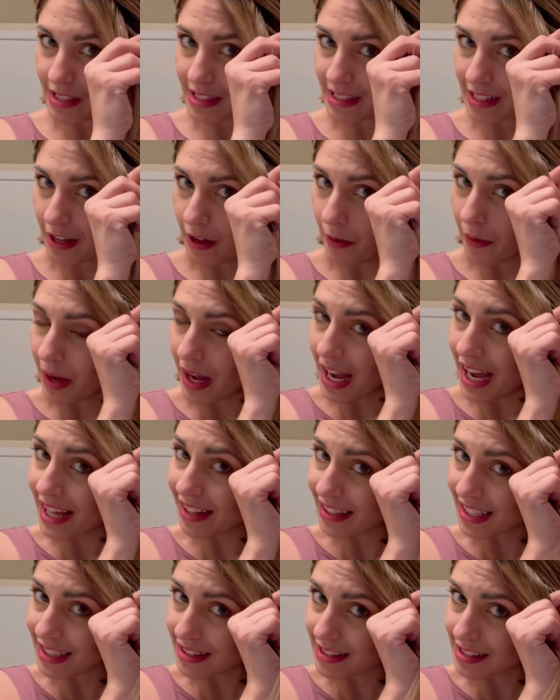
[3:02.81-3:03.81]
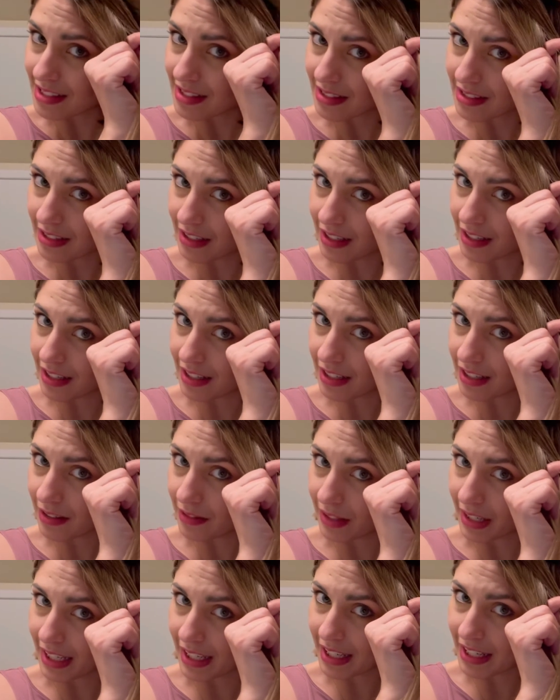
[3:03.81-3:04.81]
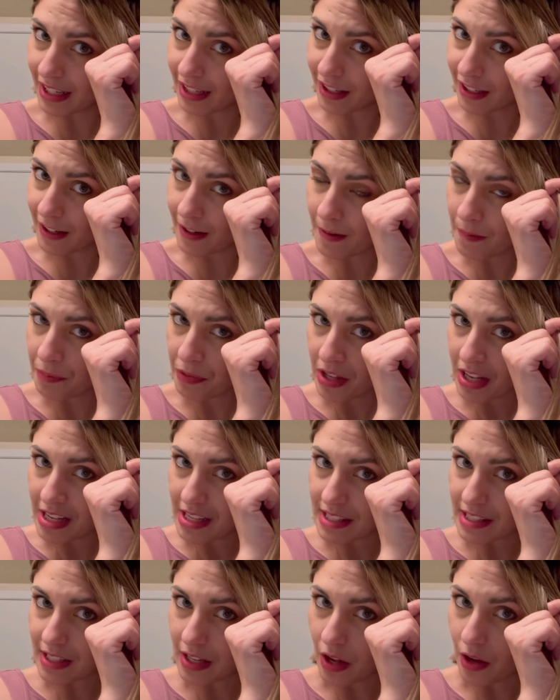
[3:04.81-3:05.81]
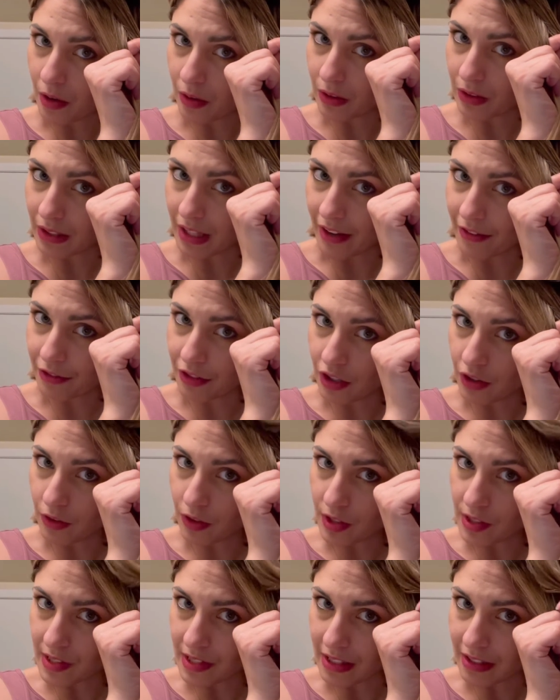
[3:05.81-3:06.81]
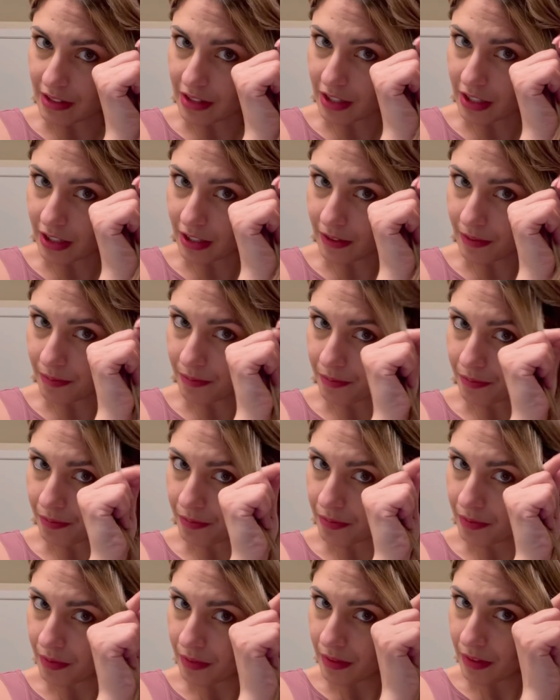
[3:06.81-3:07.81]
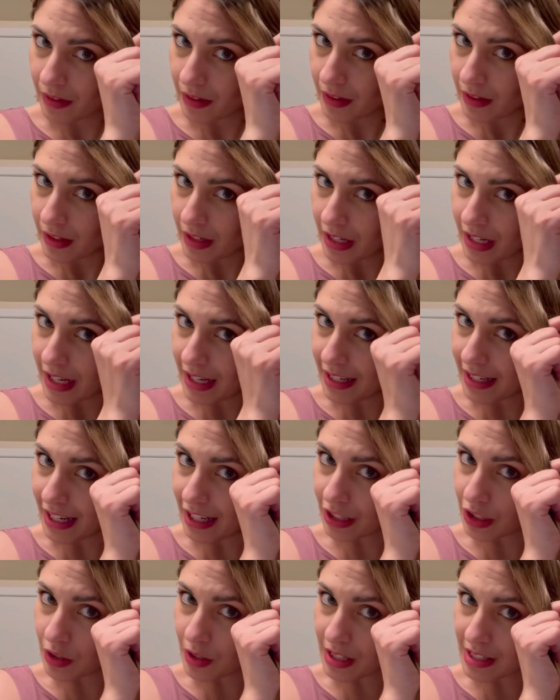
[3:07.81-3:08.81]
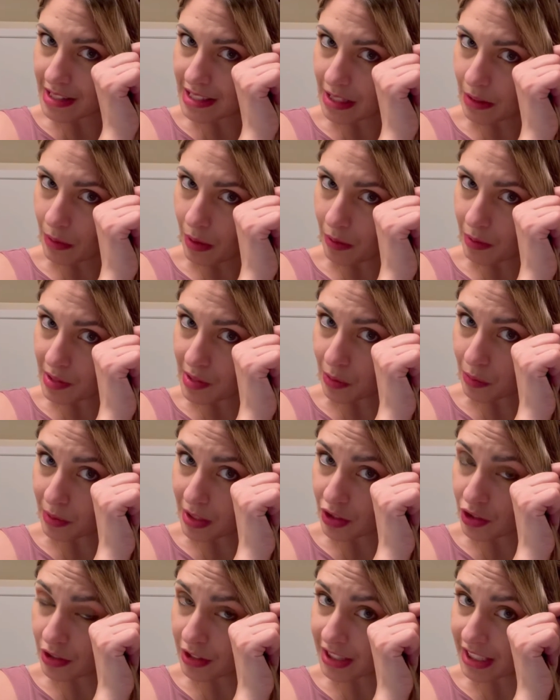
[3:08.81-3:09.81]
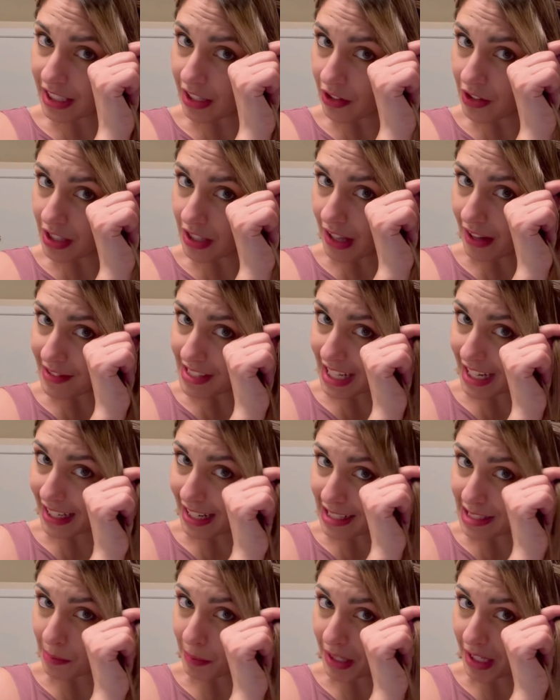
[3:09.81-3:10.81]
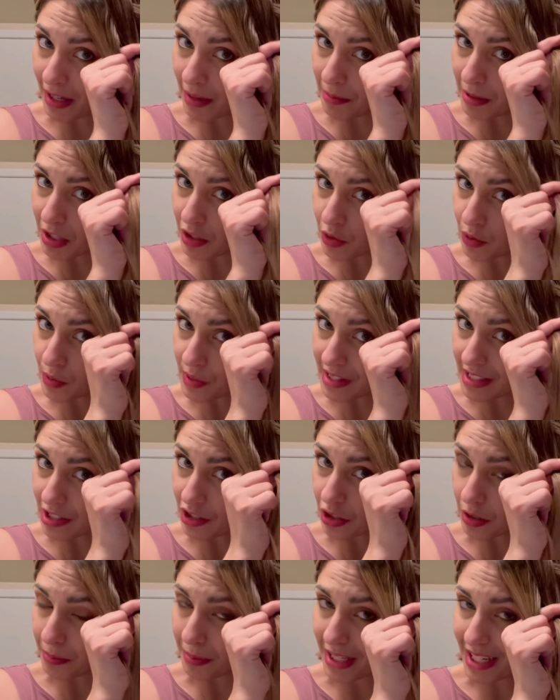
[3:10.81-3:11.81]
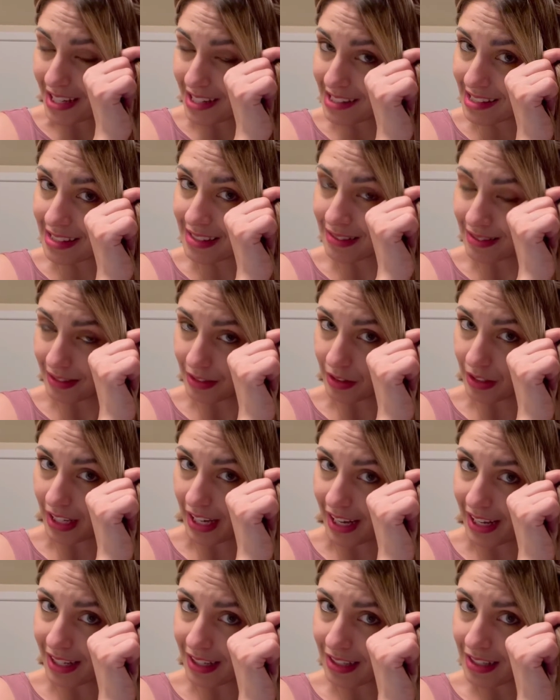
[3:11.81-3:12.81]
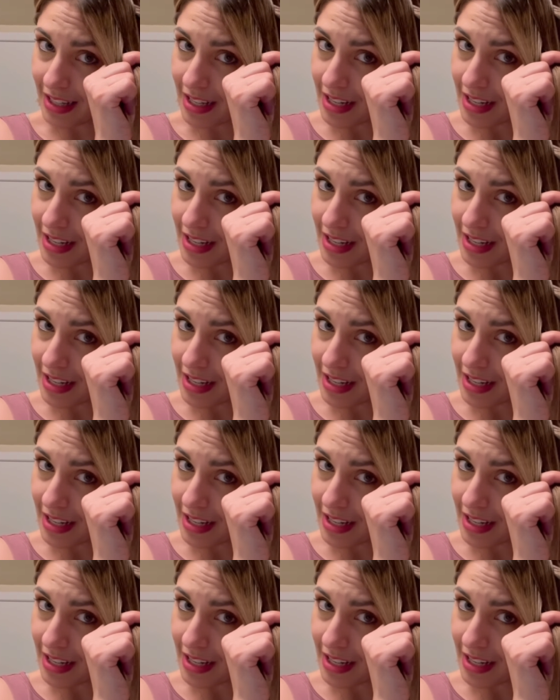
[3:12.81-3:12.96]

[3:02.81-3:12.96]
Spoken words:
So I like to start right here. So left over center. And now you can see what was originally on the left side has become the new center piece, okay?